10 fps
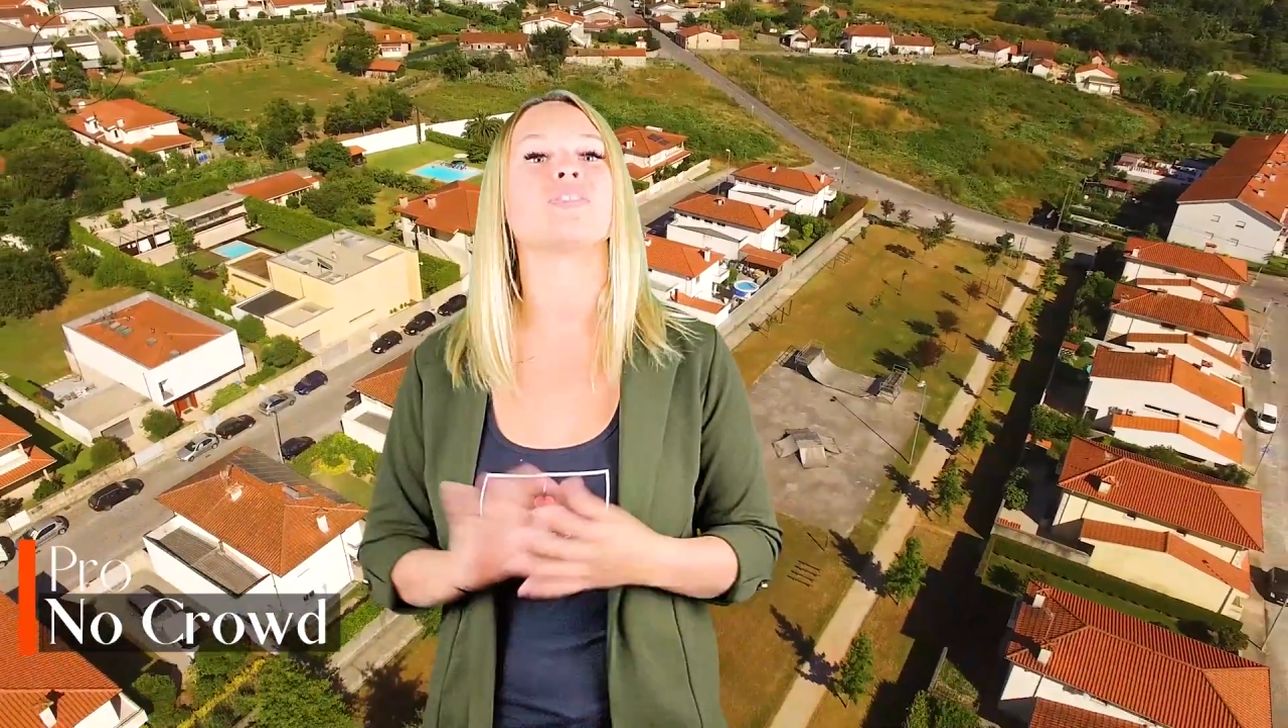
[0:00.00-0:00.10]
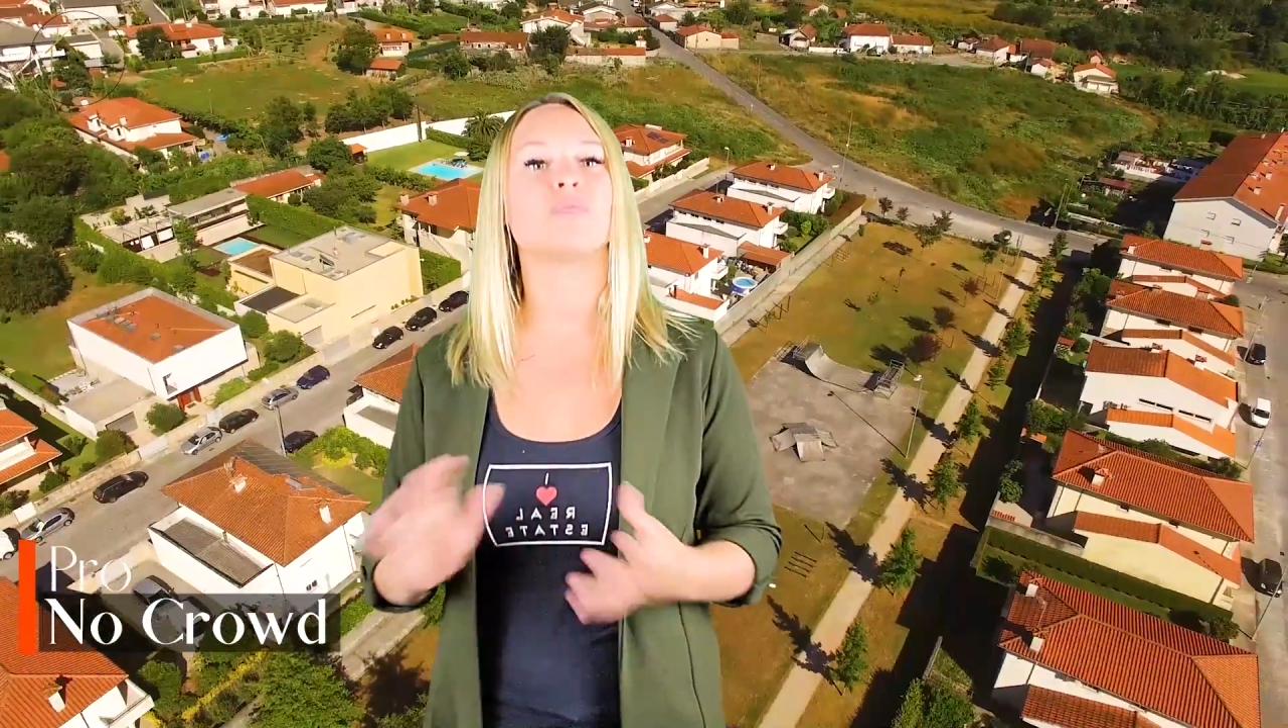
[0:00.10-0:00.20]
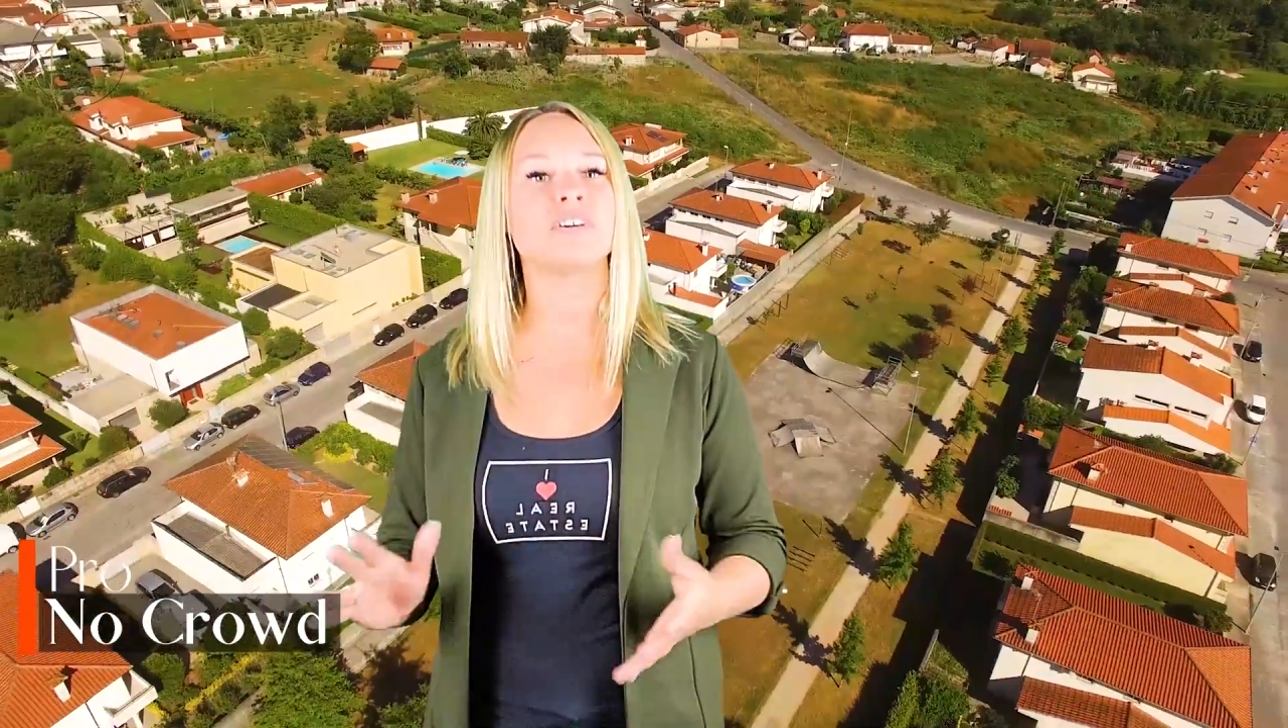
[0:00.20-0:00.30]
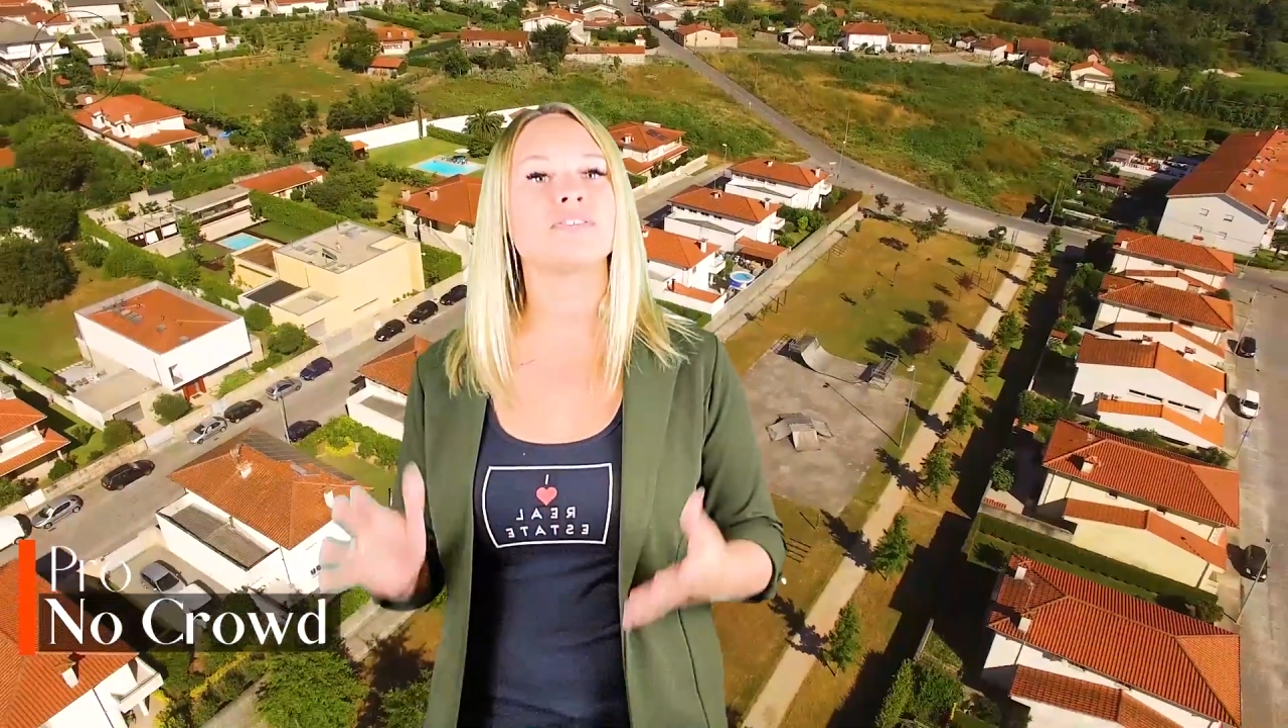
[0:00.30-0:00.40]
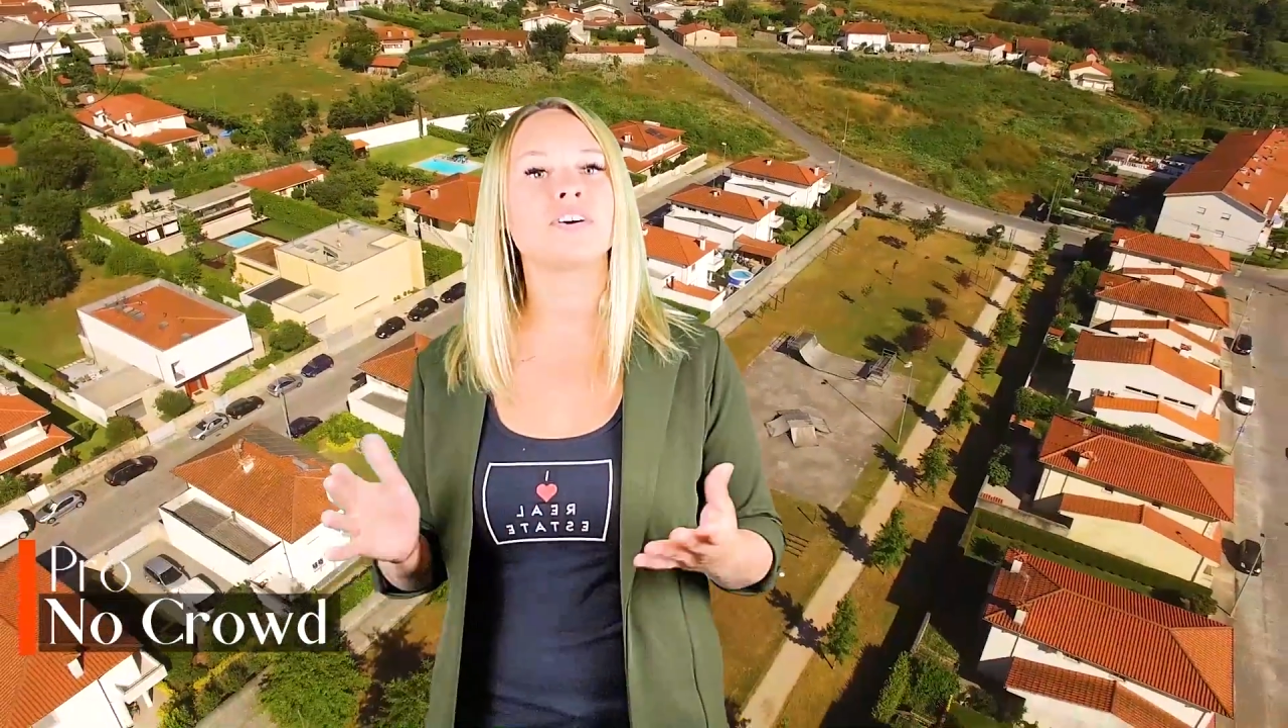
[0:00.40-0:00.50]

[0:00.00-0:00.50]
Swift